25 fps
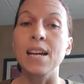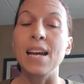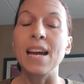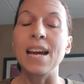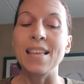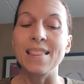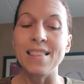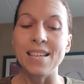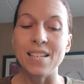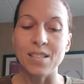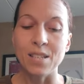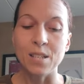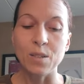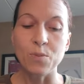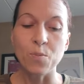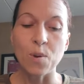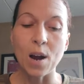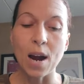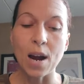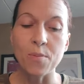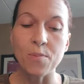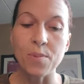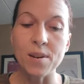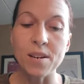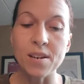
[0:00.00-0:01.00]
And this is
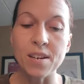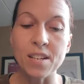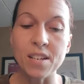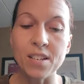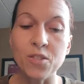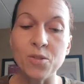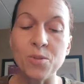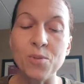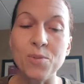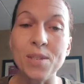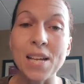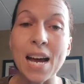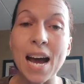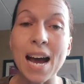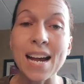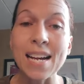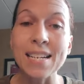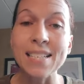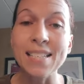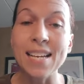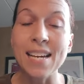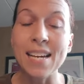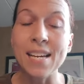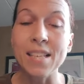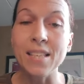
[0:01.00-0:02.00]
why we need to die
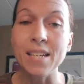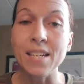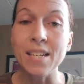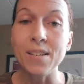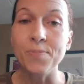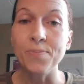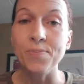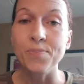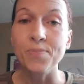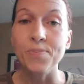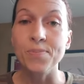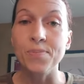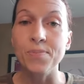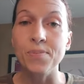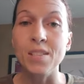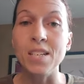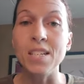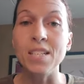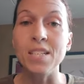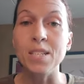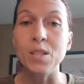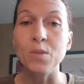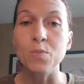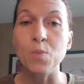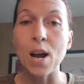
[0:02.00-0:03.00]
daily
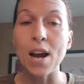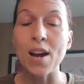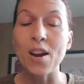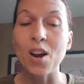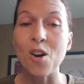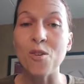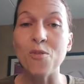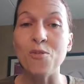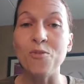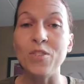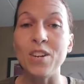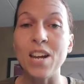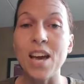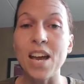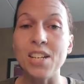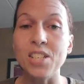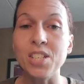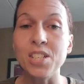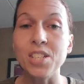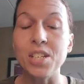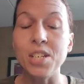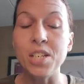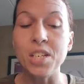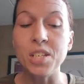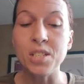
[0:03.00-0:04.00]
this is why our
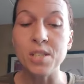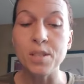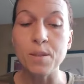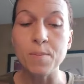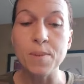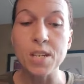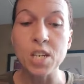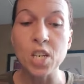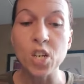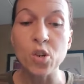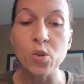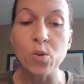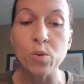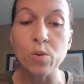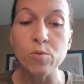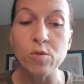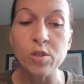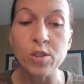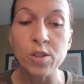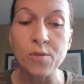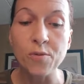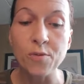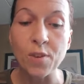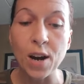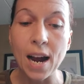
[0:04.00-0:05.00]
flesh needs to be
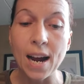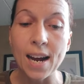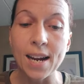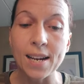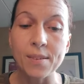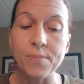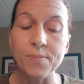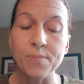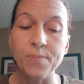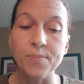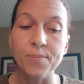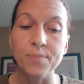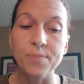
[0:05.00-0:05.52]
crucified.